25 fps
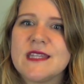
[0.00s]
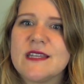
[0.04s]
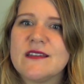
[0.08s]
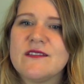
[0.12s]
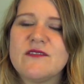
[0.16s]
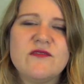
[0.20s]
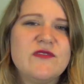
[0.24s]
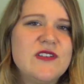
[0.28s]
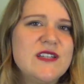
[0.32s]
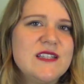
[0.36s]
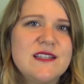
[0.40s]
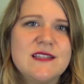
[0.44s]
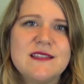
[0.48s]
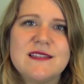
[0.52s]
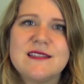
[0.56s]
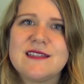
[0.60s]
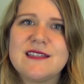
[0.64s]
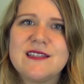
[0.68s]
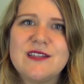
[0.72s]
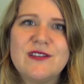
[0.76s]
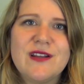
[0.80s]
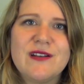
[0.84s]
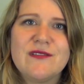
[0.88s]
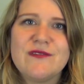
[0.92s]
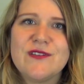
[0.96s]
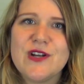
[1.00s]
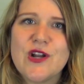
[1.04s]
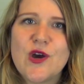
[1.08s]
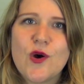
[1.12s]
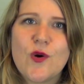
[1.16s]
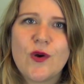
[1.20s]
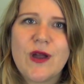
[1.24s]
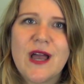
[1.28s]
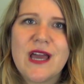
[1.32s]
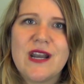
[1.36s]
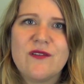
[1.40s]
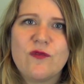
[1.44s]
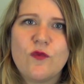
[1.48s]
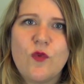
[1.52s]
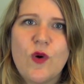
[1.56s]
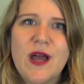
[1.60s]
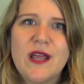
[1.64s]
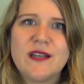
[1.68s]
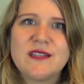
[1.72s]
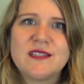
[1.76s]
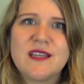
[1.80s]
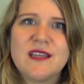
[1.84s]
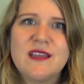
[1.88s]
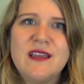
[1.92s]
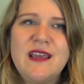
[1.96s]
visits, you never know kind of
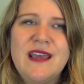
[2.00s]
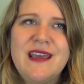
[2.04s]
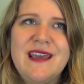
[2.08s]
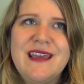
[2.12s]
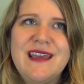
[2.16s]
what